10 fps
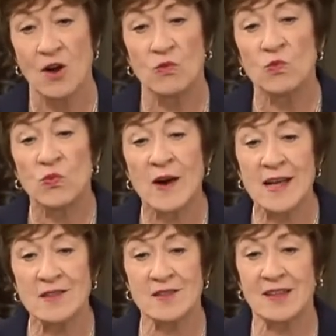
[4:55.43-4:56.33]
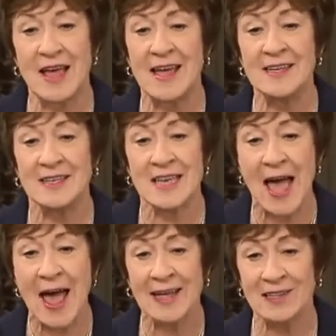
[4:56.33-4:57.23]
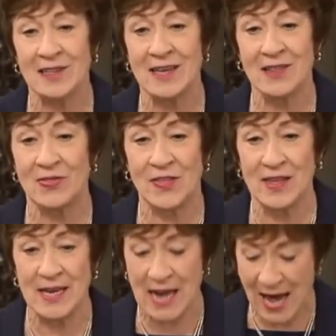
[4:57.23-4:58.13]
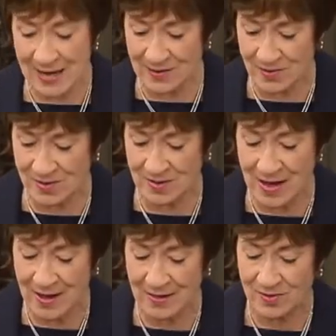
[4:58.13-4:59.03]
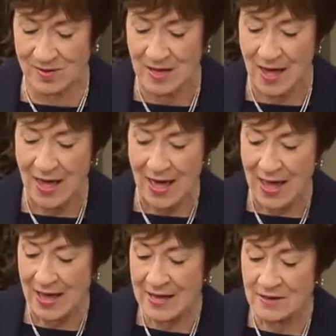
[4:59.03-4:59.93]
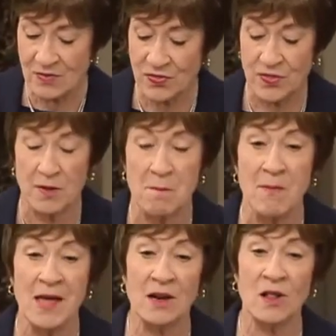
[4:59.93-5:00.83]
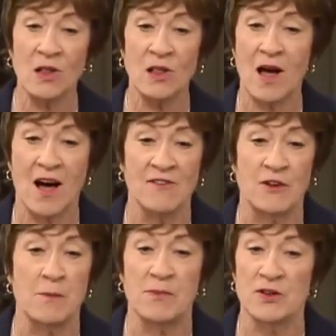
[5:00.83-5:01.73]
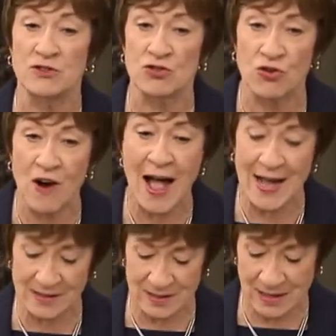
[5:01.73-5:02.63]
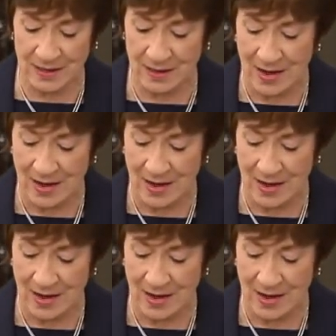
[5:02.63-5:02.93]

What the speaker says: risk entangling the United States in the middle of a protracted,